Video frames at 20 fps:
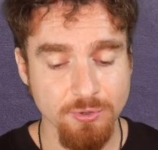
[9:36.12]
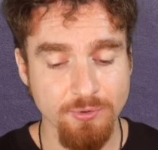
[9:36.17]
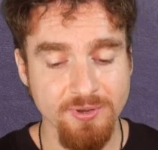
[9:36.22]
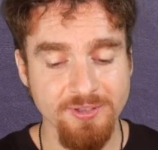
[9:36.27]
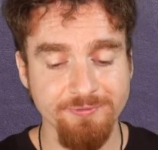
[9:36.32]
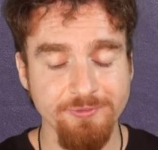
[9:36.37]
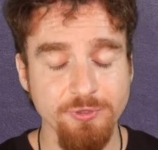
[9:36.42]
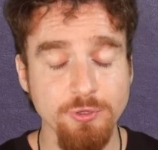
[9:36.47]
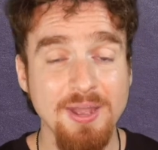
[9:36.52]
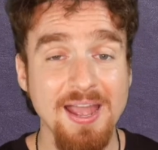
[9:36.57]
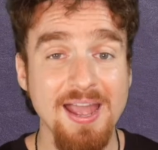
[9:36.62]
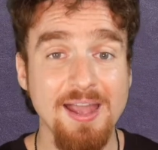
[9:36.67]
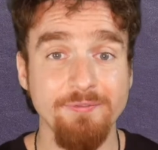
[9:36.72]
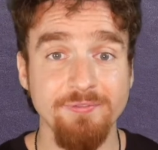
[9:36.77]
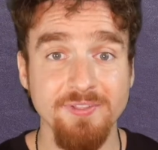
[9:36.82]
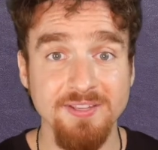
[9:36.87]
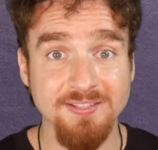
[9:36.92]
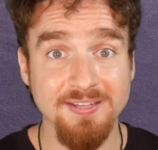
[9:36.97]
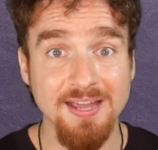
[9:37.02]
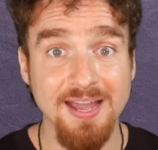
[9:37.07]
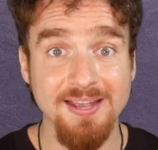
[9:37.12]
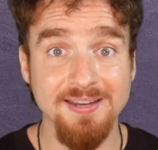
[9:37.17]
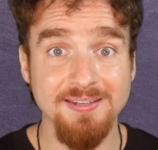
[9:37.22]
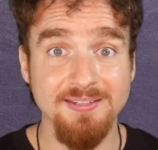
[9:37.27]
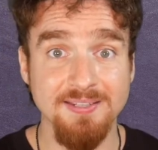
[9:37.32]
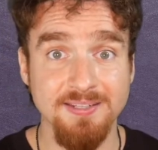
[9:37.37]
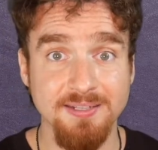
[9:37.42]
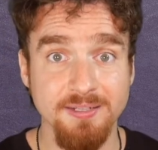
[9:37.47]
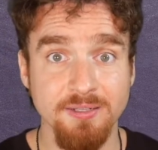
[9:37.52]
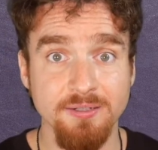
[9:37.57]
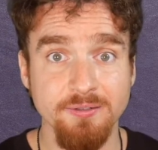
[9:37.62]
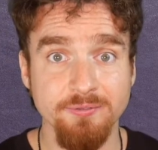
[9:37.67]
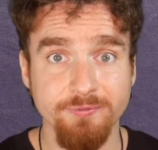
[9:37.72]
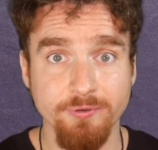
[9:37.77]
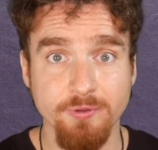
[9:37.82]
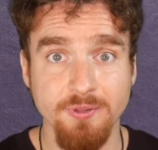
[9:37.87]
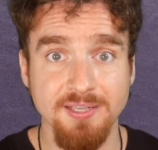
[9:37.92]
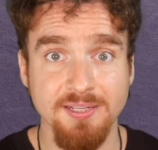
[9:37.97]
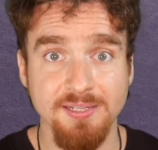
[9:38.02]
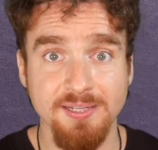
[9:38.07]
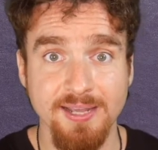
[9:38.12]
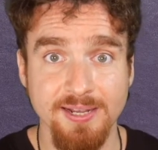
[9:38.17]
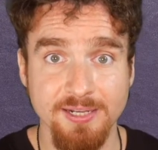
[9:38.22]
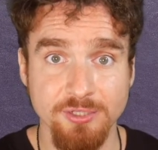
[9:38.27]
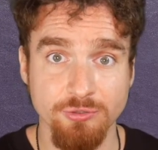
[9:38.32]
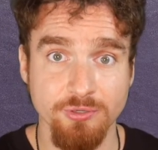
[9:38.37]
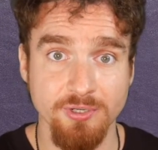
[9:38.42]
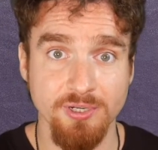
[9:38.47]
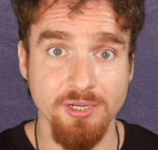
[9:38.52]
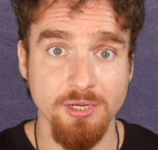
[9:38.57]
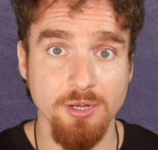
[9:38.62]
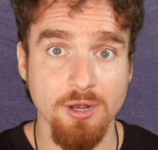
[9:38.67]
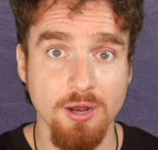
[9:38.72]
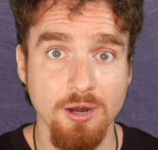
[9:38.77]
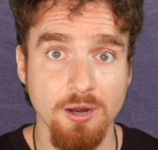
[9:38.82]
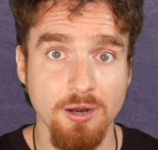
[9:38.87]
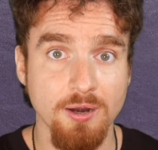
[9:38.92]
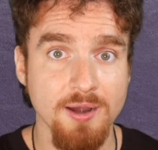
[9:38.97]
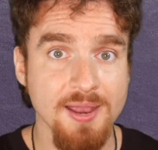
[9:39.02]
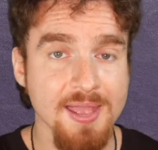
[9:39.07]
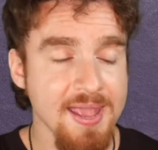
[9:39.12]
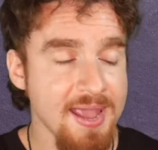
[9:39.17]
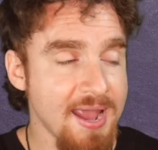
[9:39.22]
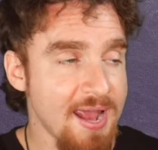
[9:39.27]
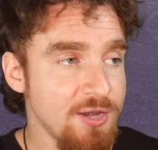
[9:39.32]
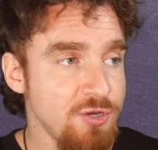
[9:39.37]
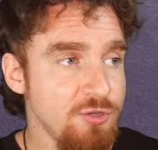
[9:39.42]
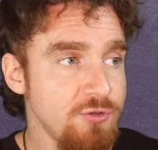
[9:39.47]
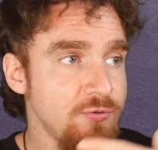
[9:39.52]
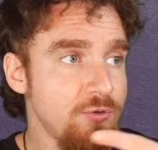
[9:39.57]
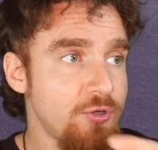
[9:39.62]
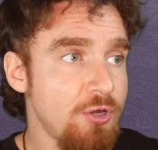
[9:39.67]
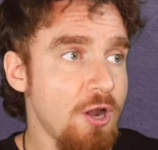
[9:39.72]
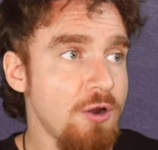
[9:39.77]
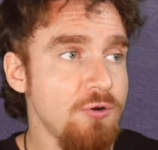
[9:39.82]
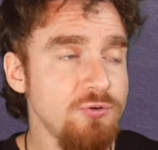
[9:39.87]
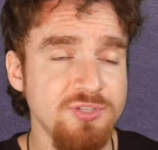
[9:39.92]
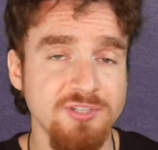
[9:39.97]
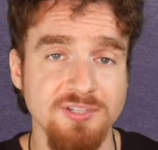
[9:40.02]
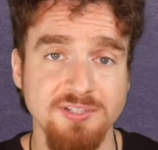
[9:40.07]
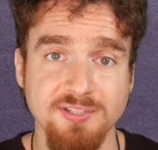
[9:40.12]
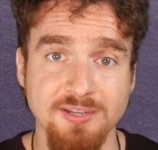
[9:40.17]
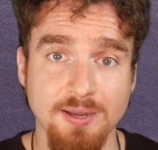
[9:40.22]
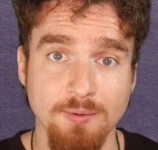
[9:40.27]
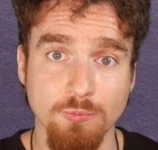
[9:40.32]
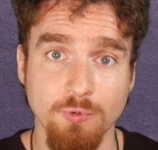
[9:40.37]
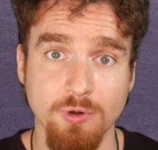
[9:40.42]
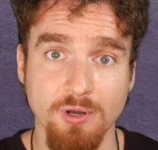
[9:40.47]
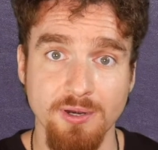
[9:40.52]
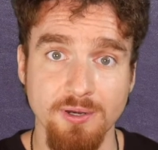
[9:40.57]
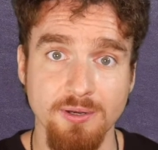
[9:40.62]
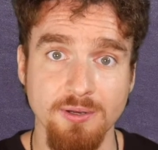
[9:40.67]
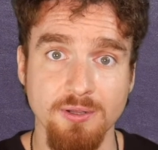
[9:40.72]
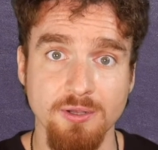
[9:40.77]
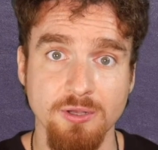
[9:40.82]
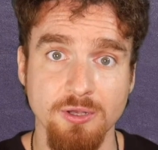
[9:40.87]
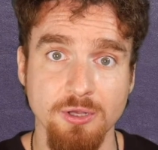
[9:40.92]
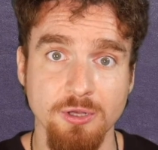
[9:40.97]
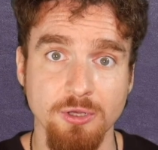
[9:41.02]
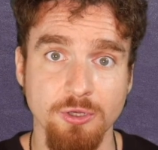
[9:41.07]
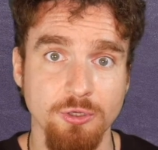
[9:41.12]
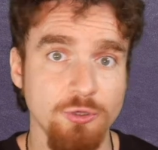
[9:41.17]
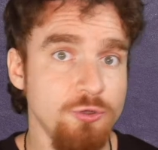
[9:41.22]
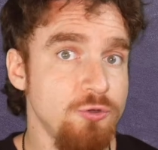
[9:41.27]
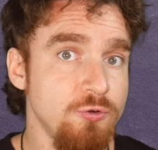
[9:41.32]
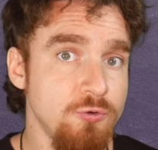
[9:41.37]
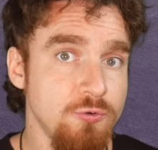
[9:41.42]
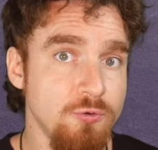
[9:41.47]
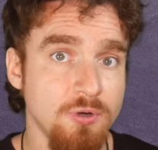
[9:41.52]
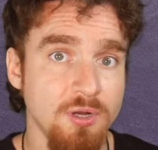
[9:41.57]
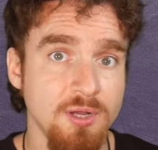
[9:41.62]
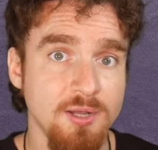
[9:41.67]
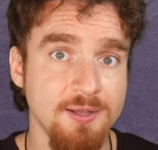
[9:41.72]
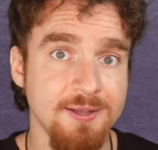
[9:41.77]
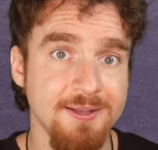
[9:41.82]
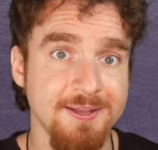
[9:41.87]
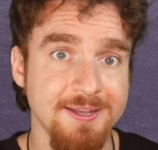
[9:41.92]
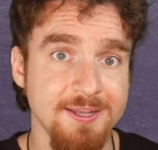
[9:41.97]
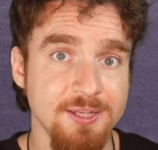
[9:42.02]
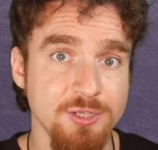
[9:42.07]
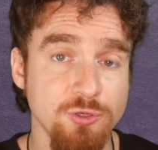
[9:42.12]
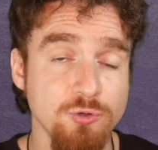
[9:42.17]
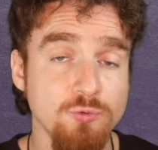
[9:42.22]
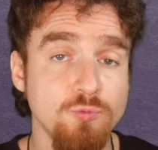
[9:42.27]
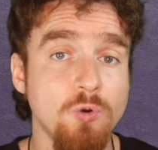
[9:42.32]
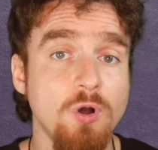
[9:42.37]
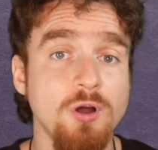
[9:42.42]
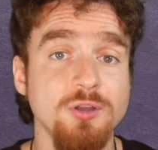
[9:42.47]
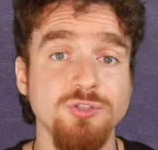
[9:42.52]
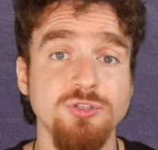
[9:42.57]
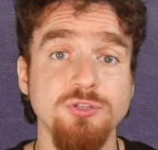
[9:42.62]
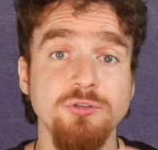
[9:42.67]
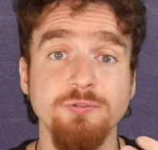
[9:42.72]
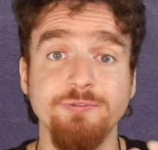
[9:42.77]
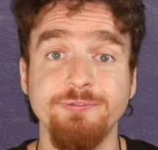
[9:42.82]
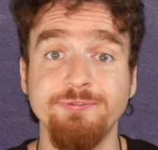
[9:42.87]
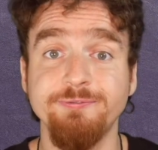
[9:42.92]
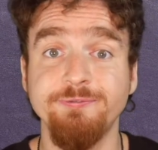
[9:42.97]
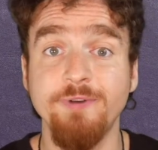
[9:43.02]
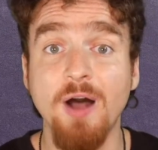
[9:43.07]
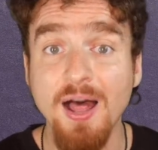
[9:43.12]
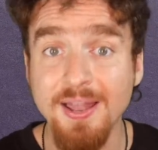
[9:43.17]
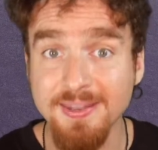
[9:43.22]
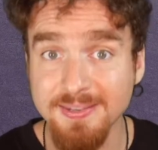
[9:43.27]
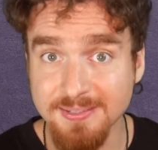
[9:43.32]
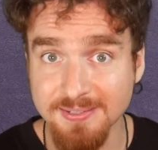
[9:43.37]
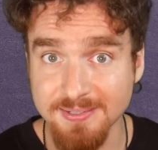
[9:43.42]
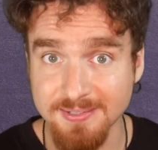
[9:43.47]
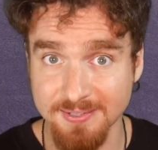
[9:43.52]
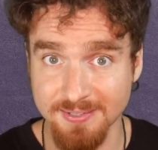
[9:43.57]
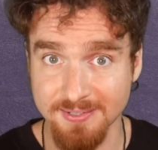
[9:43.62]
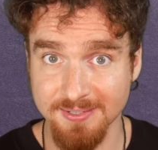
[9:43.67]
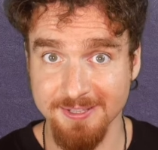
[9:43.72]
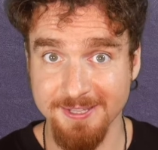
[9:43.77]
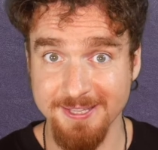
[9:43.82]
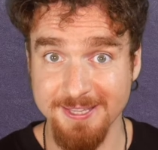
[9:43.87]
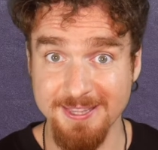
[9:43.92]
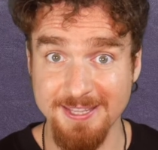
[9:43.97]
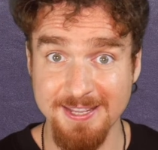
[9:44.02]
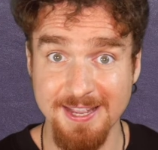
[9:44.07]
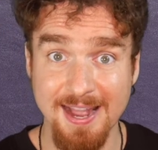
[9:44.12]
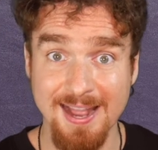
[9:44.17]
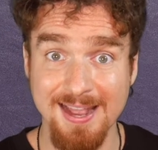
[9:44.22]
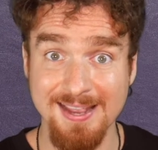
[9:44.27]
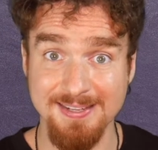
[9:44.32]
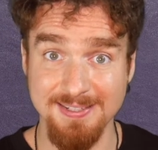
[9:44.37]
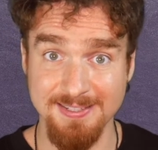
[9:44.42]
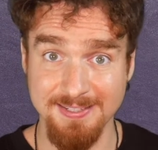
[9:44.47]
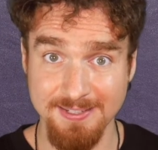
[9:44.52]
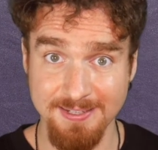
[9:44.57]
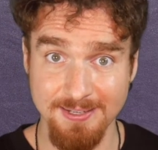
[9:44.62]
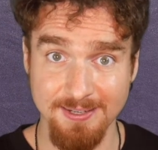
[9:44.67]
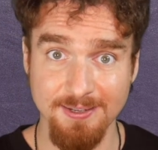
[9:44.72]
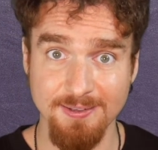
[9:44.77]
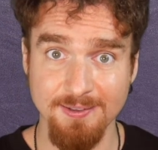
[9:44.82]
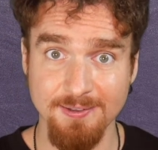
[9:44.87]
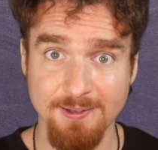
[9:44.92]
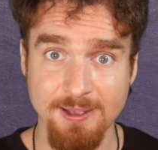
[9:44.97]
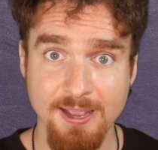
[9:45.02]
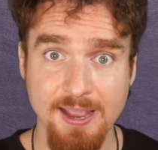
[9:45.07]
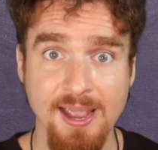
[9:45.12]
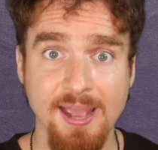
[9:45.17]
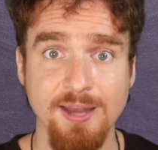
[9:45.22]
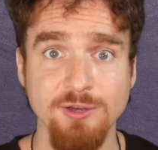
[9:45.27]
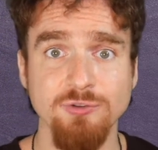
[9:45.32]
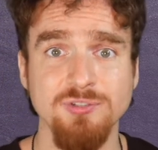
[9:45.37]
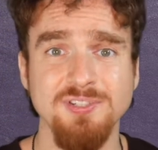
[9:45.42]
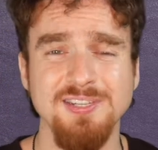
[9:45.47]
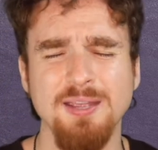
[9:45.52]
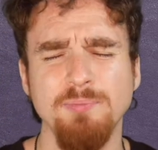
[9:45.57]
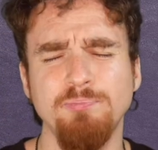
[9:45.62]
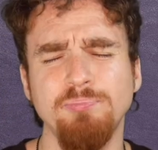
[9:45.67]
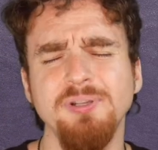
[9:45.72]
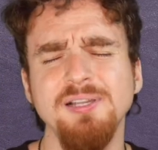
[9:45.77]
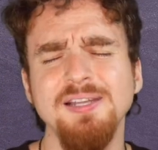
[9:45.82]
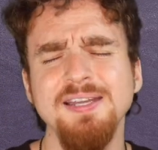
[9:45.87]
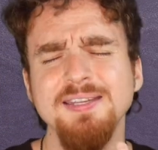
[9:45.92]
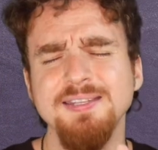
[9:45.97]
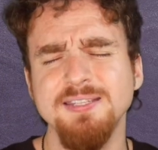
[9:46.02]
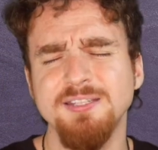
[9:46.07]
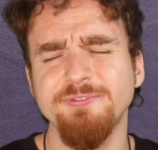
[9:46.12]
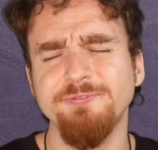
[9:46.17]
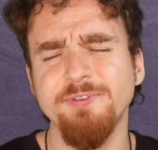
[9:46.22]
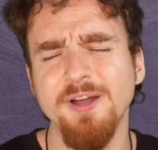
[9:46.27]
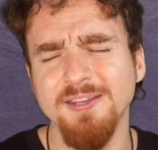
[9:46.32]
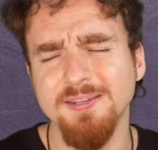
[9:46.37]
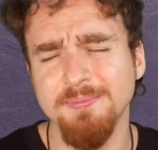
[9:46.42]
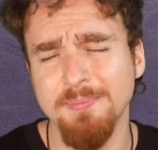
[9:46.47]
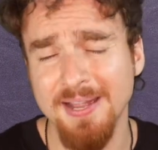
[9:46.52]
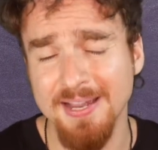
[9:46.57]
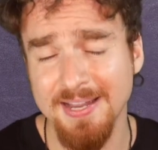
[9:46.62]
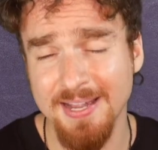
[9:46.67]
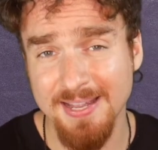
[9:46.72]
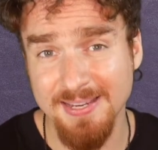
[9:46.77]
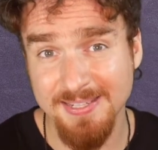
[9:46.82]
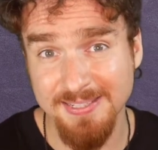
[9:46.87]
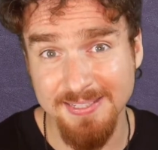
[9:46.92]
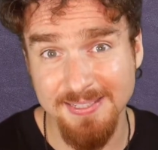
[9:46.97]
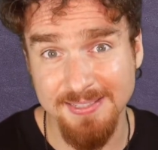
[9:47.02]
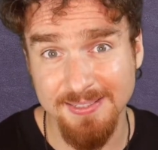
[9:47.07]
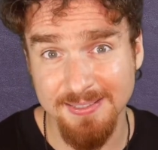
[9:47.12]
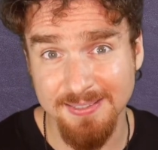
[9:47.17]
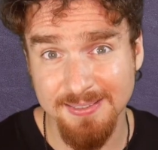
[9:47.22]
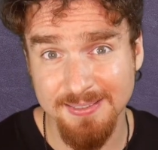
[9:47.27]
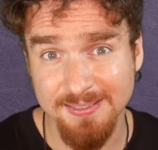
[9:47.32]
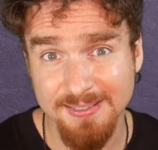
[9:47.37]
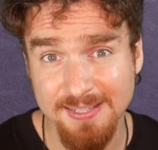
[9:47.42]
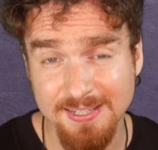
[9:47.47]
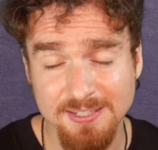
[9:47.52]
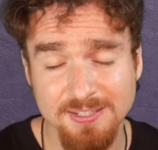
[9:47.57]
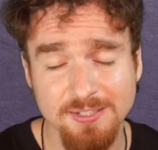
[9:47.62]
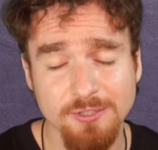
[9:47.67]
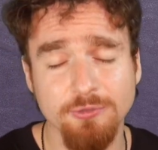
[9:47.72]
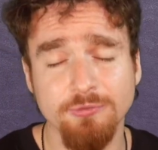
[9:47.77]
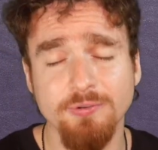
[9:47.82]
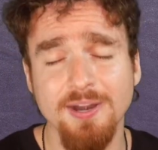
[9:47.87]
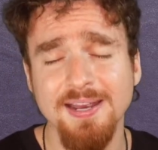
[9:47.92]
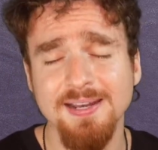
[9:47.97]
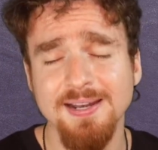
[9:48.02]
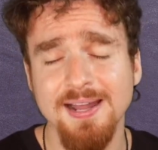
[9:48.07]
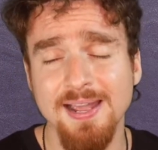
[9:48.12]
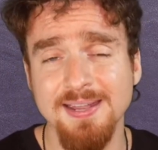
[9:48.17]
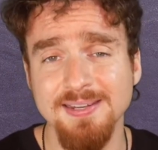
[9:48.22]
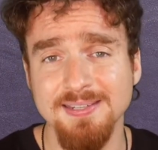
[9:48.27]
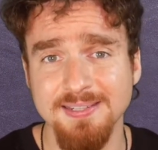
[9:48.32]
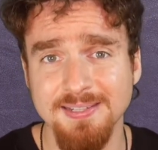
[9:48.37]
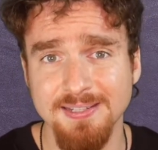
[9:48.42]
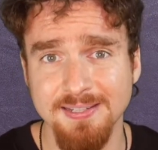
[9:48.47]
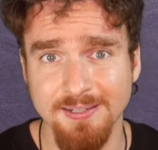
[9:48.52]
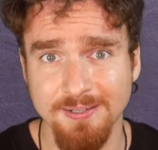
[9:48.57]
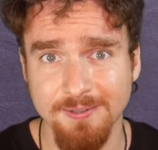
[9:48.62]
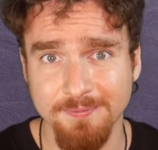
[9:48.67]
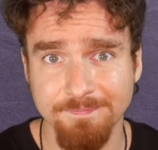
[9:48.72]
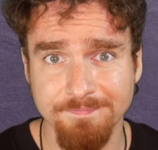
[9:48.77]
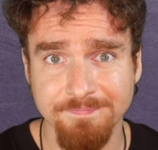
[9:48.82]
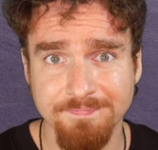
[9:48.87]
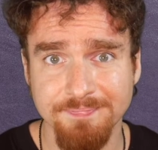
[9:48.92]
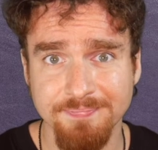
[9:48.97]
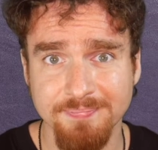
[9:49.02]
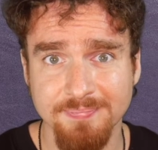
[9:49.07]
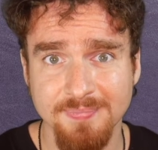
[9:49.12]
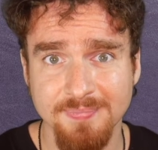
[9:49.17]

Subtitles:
So if you have this idea for the electric car and you go to someone who you want to fund the idea and you say, please fund my idea. It's a great idea.